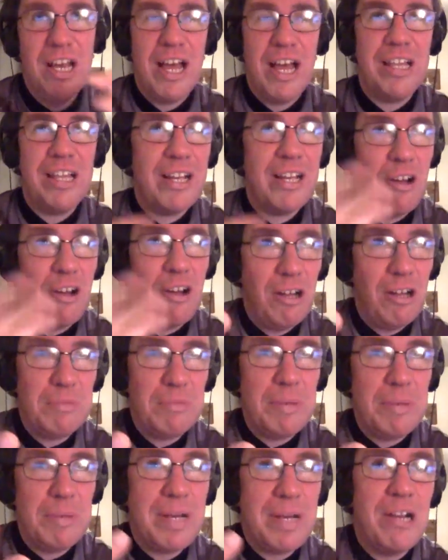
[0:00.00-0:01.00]

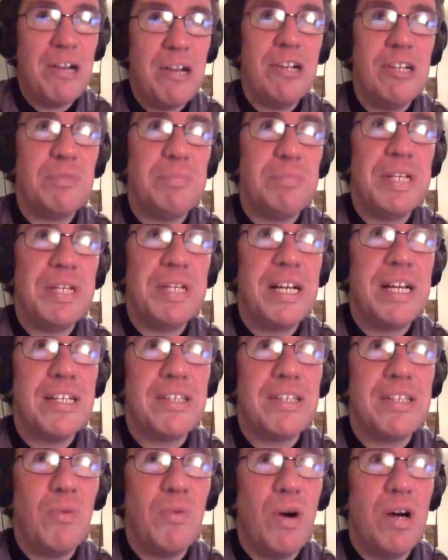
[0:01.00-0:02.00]
my parents
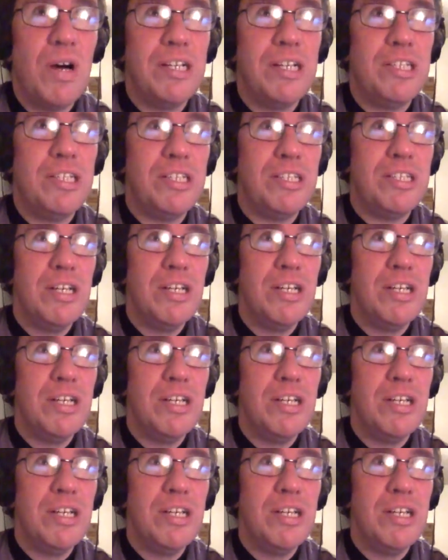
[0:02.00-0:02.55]
because I wanted